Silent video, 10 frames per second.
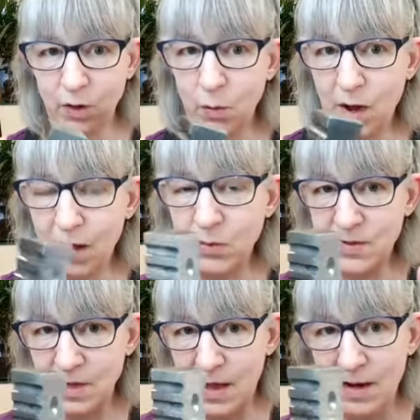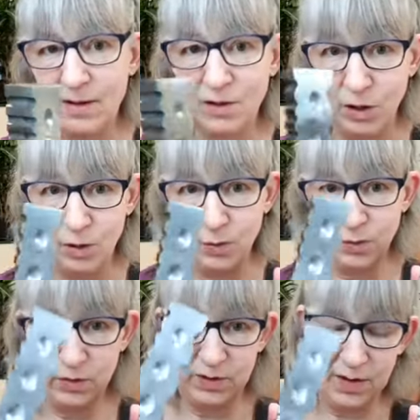So I would say, you know,
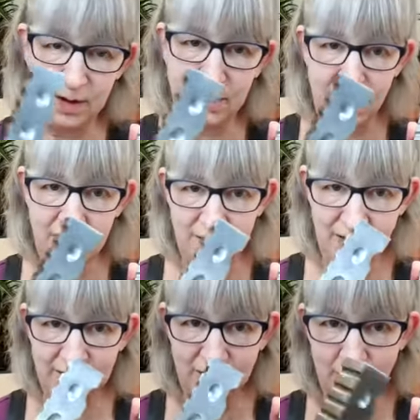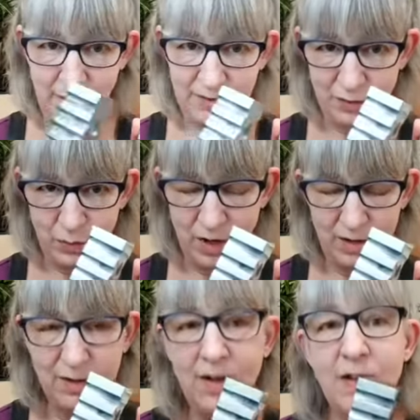get a less expensive
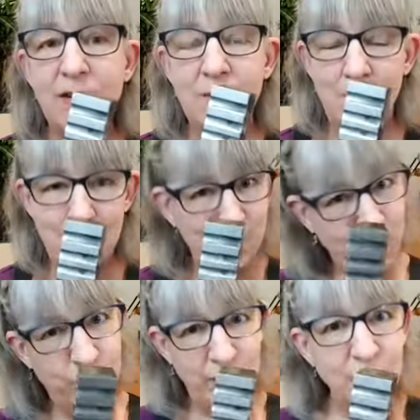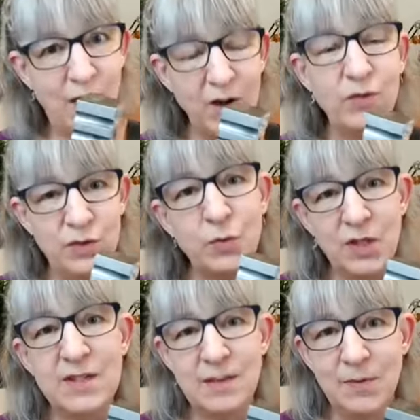one. Figure out if it's
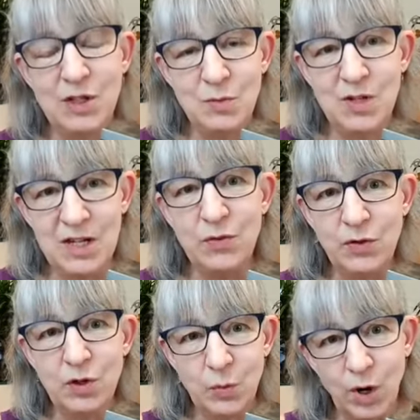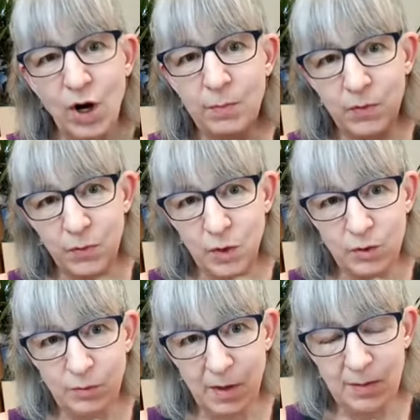really something you need for your work before
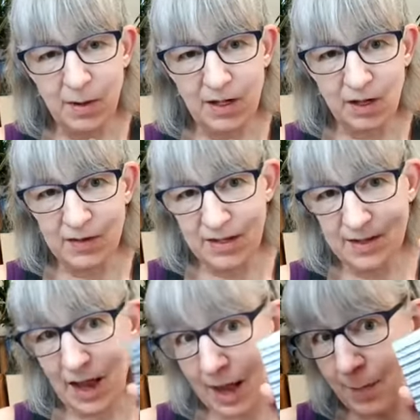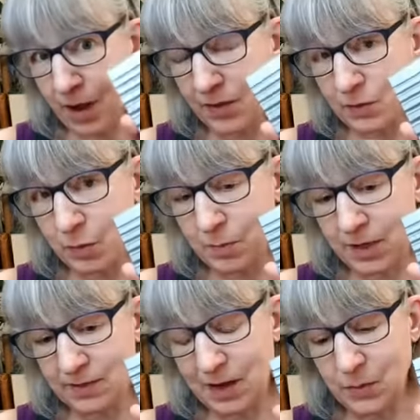you spend the money on this. I bought this one
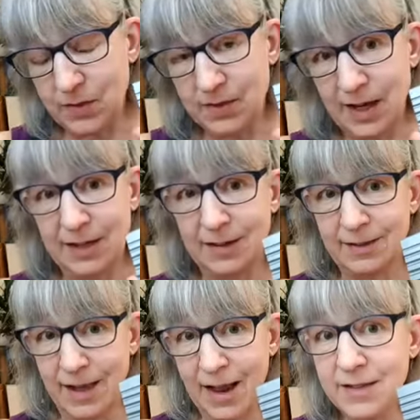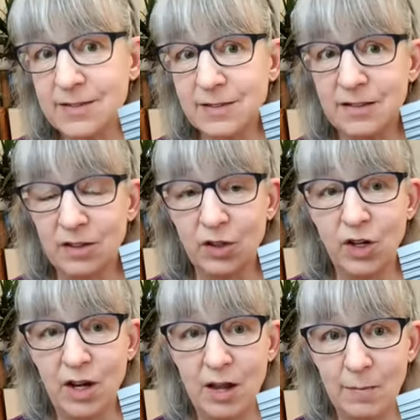because I was taking a class
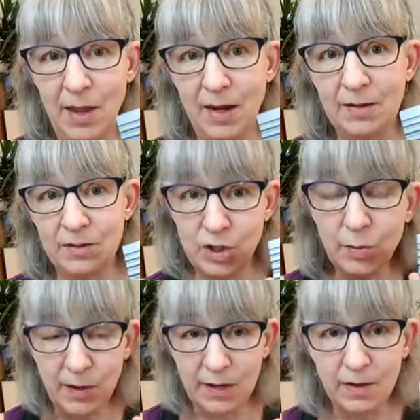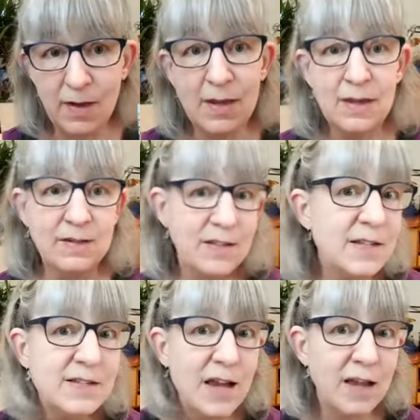learning how to make tubing.
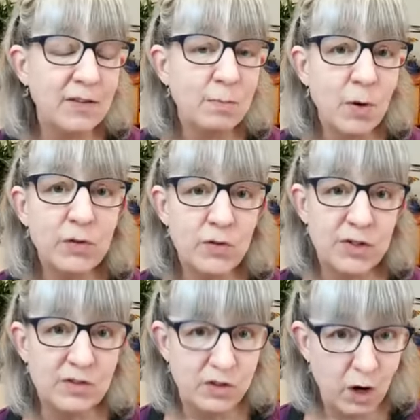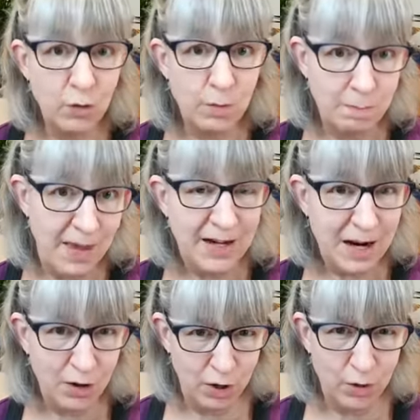These days, most of us don't make
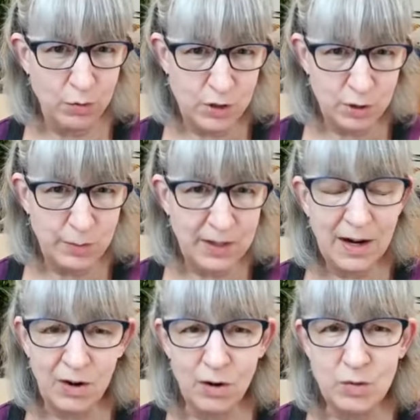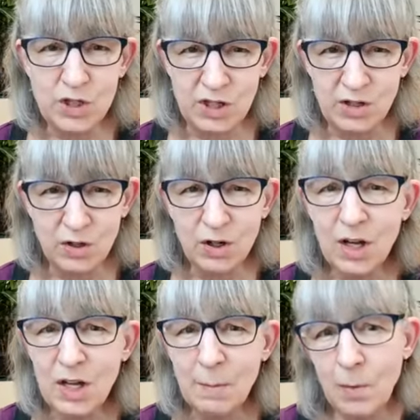our own tubing, our own chenier.
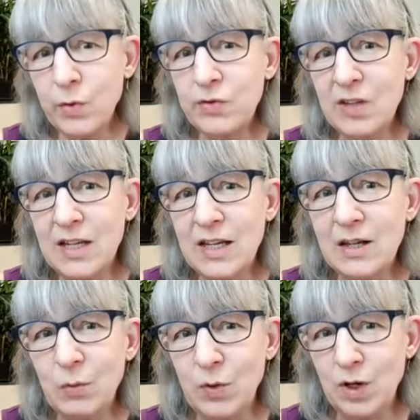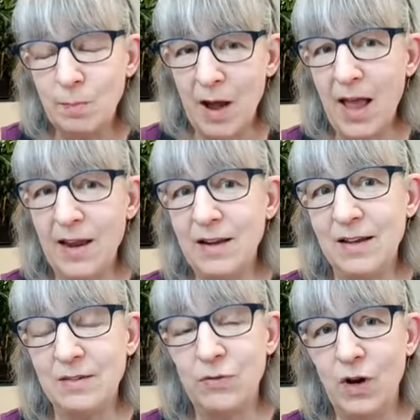Mostly we are buying
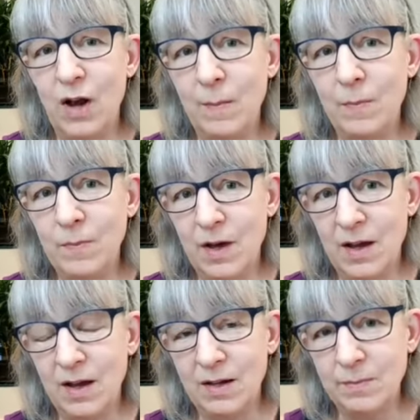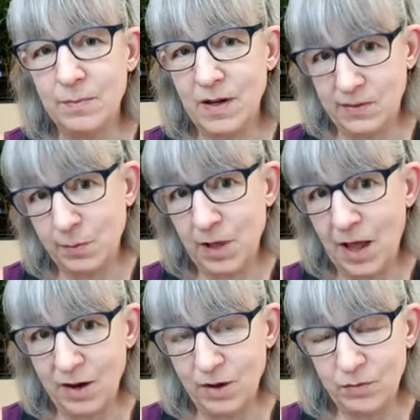it from a
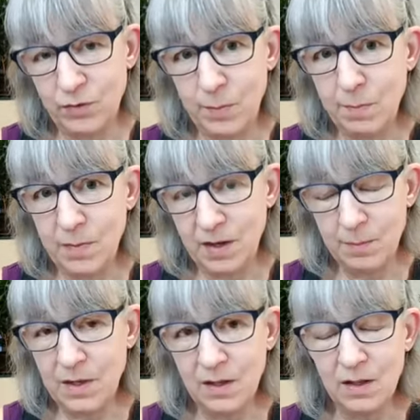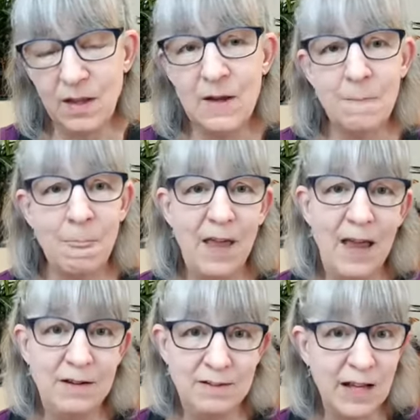supplier, from a mill.
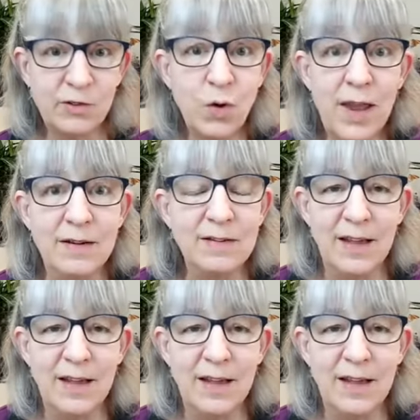And that's great.